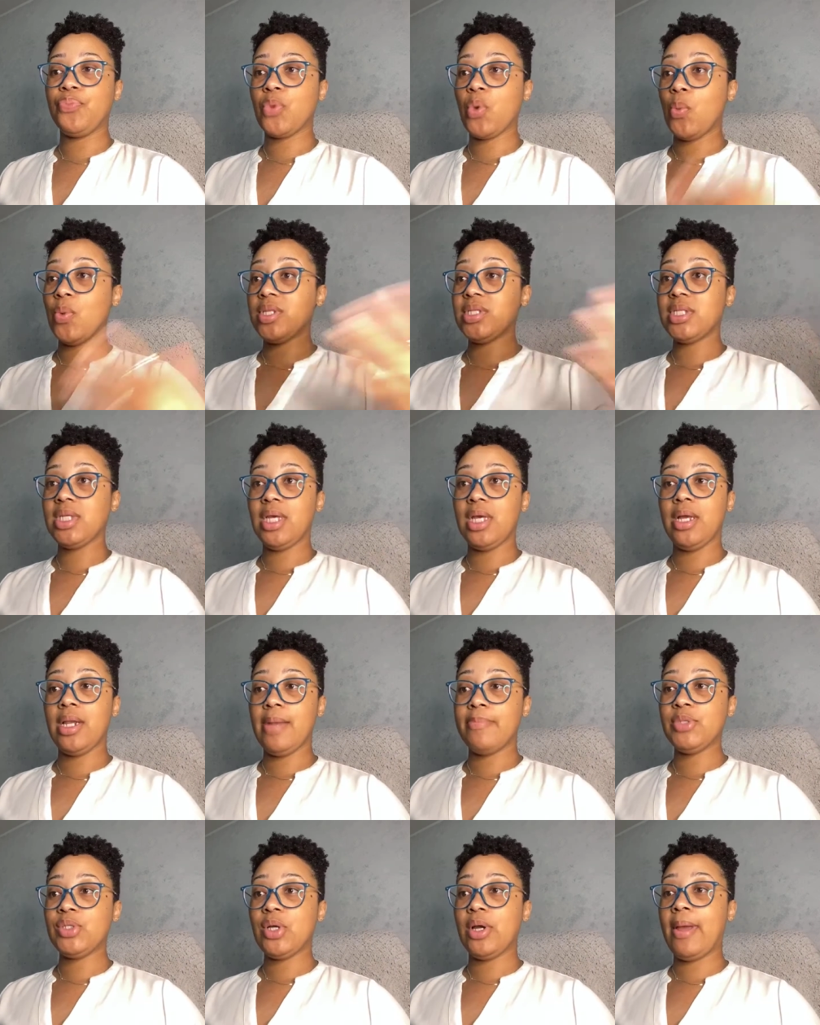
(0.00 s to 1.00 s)
Once again,
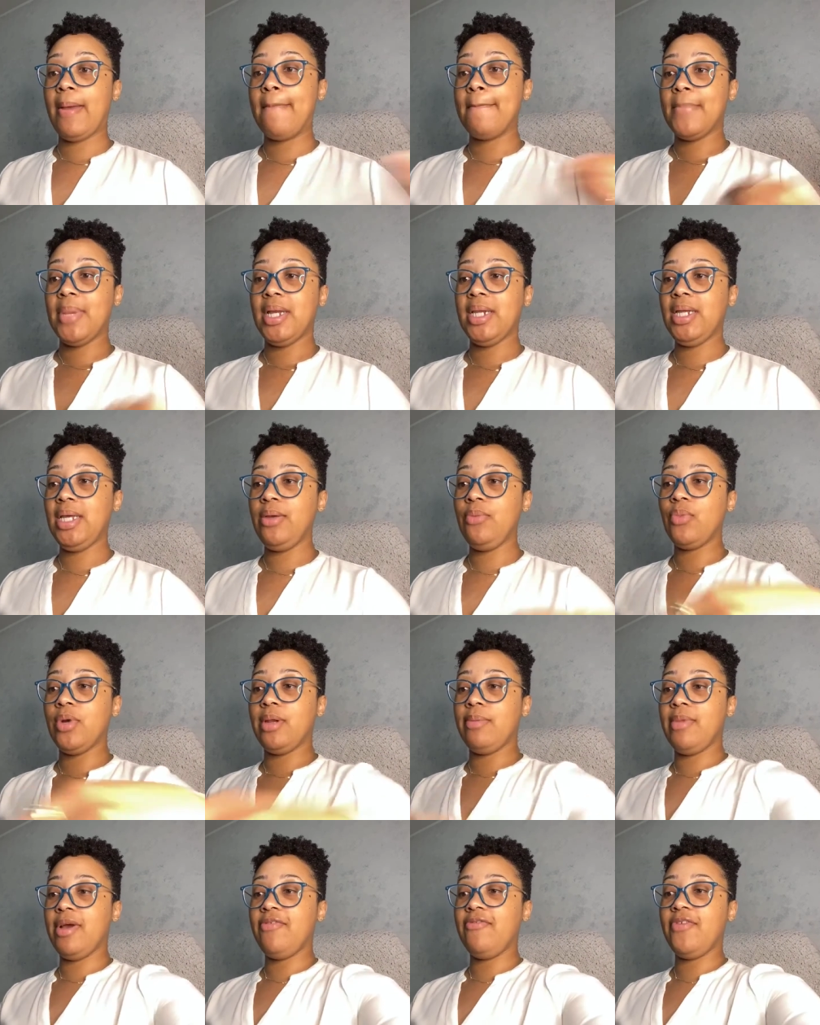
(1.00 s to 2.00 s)
I'm talking money, one
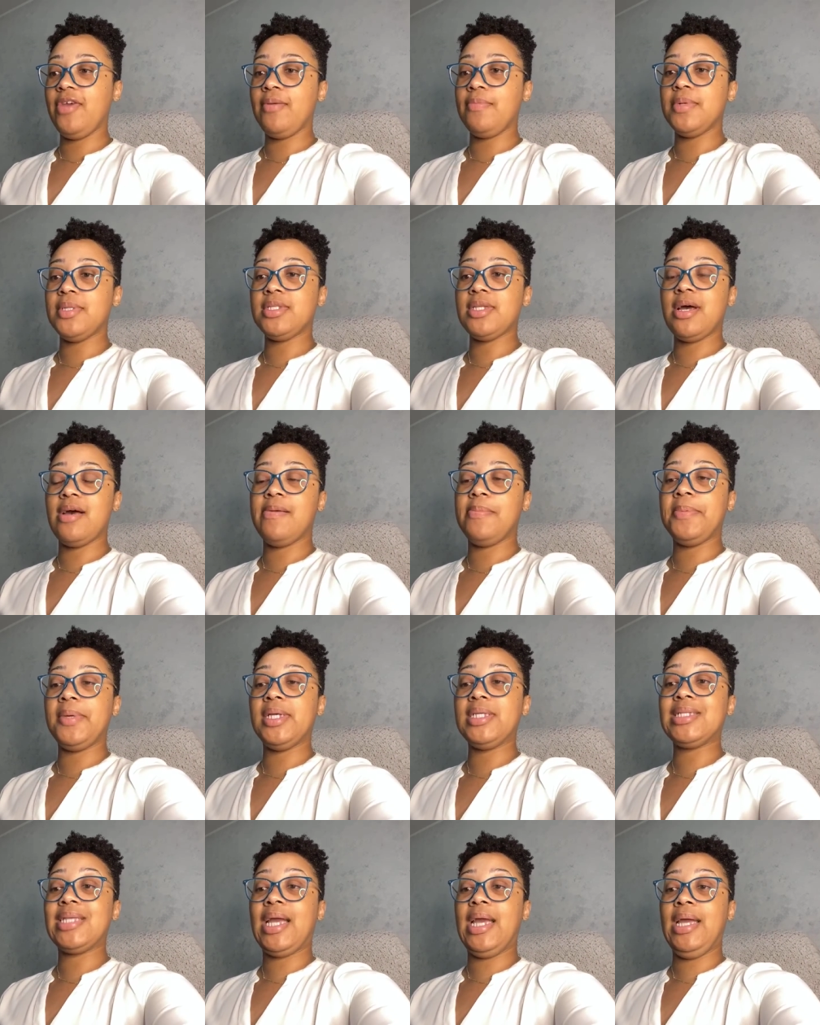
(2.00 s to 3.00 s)
of my favorite
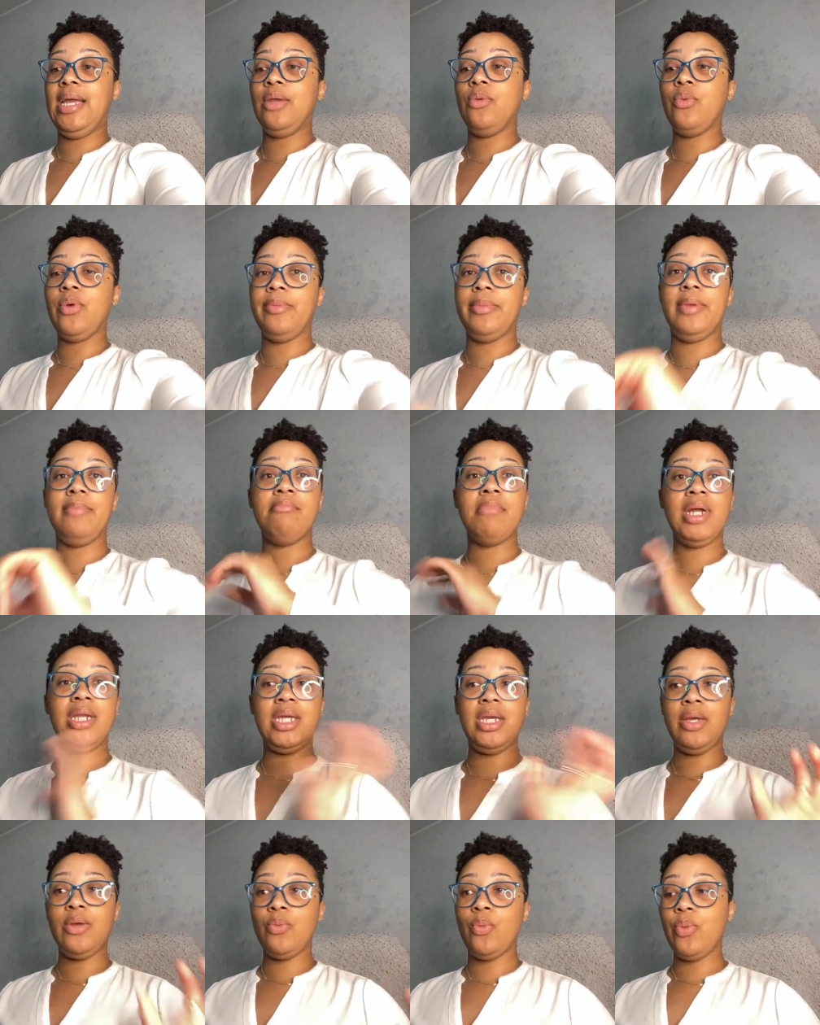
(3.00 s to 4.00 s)
topics, and women.
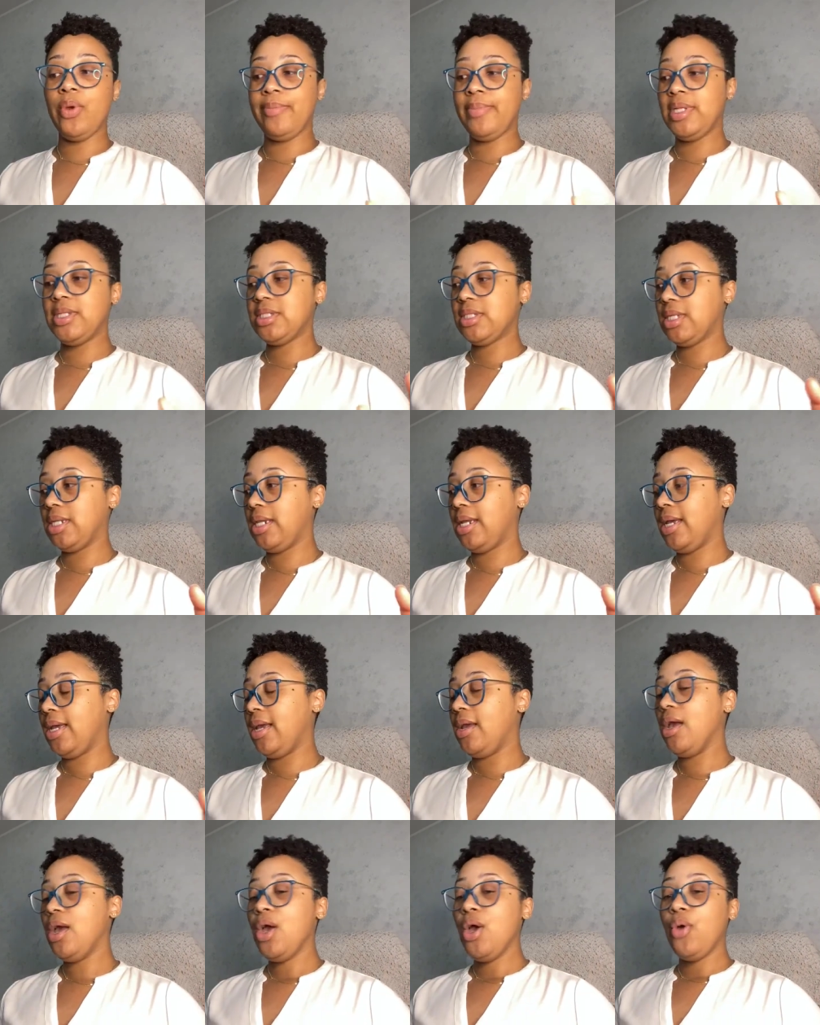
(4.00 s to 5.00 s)
Money and women
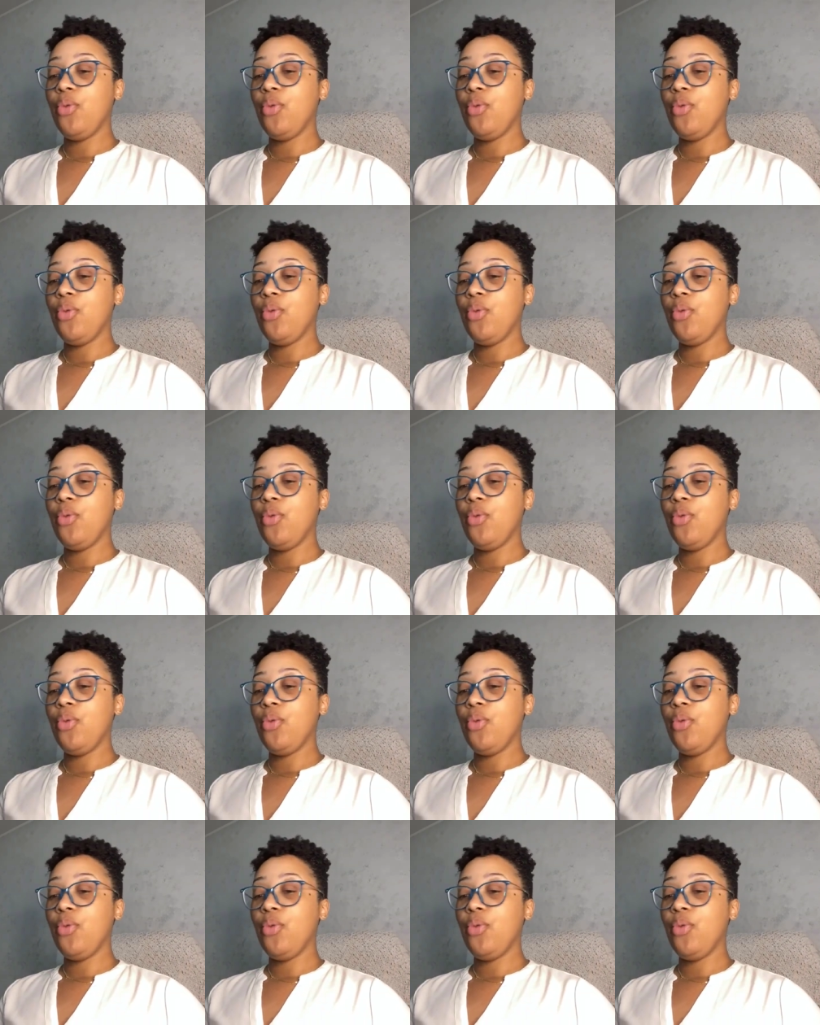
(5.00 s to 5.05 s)
today.